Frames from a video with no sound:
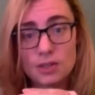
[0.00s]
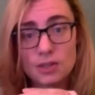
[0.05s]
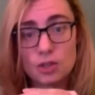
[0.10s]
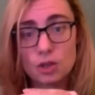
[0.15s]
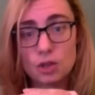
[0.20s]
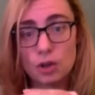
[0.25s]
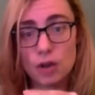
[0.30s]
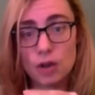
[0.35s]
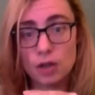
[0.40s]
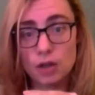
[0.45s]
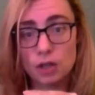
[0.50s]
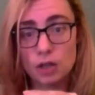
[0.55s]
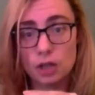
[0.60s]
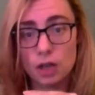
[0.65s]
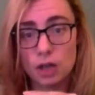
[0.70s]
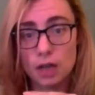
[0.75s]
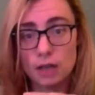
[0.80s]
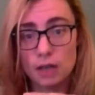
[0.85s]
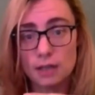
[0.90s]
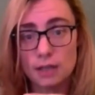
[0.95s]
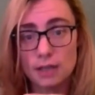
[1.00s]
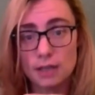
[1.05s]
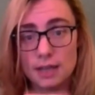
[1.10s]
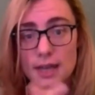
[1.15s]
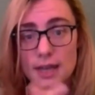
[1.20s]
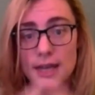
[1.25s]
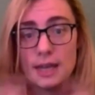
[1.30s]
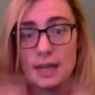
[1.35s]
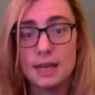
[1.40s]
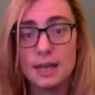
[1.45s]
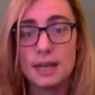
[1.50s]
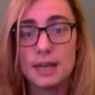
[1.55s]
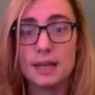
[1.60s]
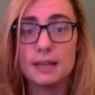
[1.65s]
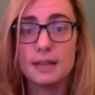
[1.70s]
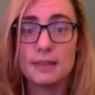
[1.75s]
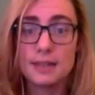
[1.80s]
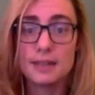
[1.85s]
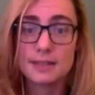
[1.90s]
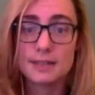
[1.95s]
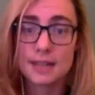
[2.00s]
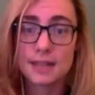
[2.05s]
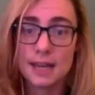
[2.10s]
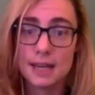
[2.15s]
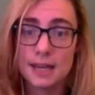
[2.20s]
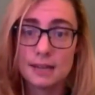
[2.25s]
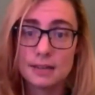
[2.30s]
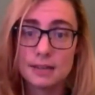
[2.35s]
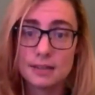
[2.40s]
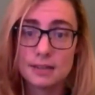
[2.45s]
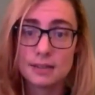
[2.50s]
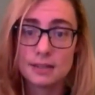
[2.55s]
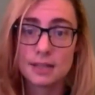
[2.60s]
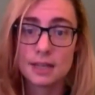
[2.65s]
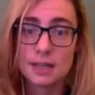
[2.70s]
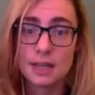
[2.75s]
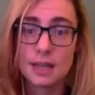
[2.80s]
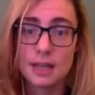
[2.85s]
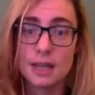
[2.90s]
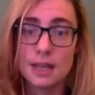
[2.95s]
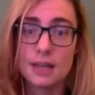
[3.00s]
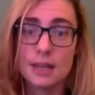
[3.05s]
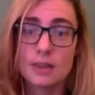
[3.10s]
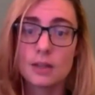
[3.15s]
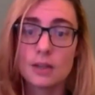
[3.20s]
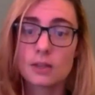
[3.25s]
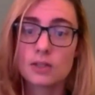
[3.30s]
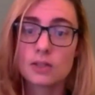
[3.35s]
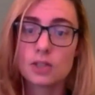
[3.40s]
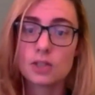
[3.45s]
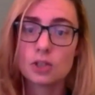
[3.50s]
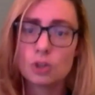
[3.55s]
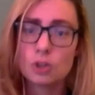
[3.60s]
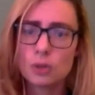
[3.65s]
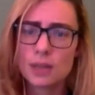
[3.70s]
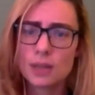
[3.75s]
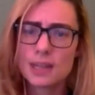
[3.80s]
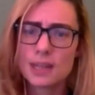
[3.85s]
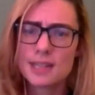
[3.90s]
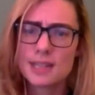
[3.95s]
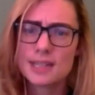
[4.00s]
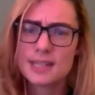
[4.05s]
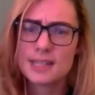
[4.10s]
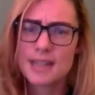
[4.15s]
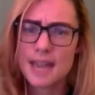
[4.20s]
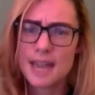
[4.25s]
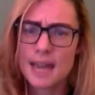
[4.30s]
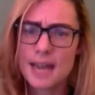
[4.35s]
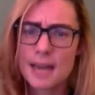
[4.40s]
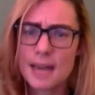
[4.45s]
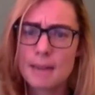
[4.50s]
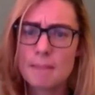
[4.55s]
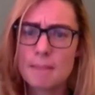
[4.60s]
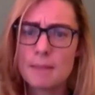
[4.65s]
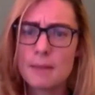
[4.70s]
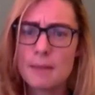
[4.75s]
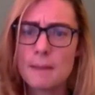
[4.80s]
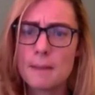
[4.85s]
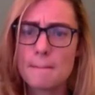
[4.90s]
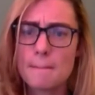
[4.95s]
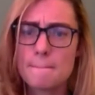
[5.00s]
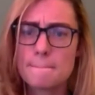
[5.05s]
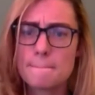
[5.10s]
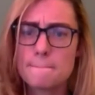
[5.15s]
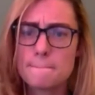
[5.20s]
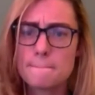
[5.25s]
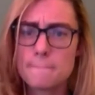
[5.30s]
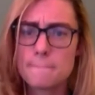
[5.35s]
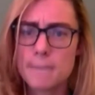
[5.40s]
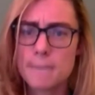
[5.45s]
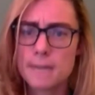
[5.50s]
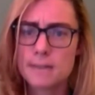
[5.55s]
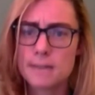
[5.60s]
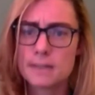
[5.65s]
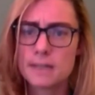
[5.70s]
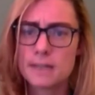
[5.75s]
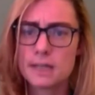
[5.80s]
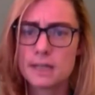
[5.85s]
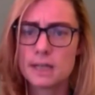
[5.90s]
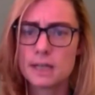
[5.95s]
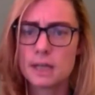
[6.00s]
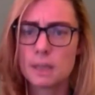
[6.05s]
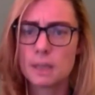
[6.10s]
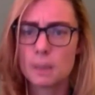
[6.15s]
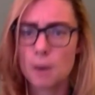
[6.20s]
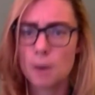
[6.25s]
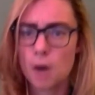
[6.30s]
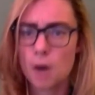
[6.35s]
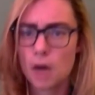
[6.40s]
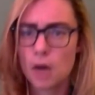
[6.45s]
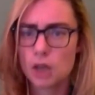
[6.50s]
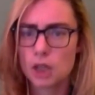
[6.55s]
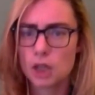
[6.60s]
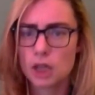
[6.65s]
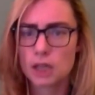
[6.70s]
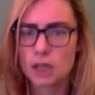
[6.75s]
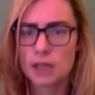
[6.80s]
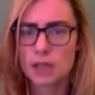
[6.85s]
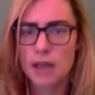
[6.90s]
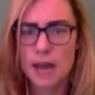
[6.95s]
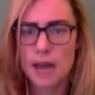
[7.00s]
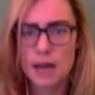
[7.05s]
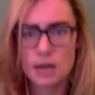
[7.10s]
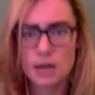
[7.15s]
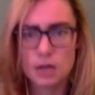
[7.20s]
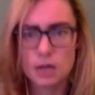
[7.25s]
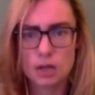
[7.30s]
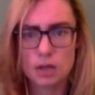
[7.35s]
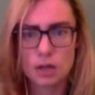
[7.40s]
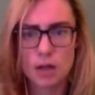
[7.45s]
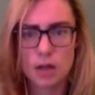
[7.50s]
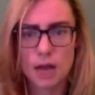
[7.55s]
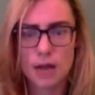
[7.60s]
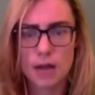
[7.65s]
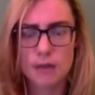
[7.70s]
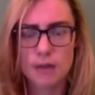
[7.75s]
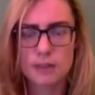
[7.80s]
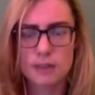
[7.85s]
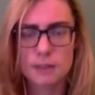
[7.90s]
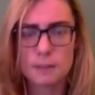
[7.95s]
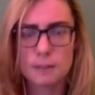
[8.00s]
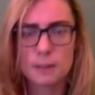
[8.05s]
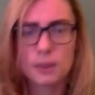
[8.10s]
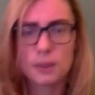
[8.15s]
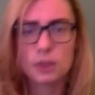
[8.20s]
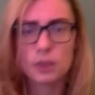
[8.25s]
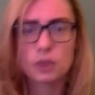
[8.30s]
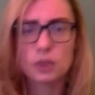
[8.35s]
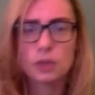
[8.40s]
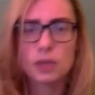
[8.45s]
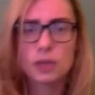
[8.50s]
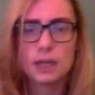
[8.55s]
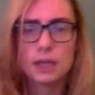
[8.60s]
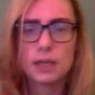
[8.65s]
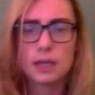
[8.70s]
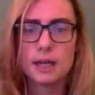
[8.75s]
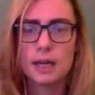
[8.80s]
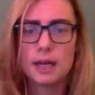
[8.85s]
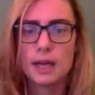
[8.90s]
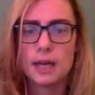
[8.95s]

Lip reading: is correct or not. In this case, they're still doing the same basic project as your class, but they're doing it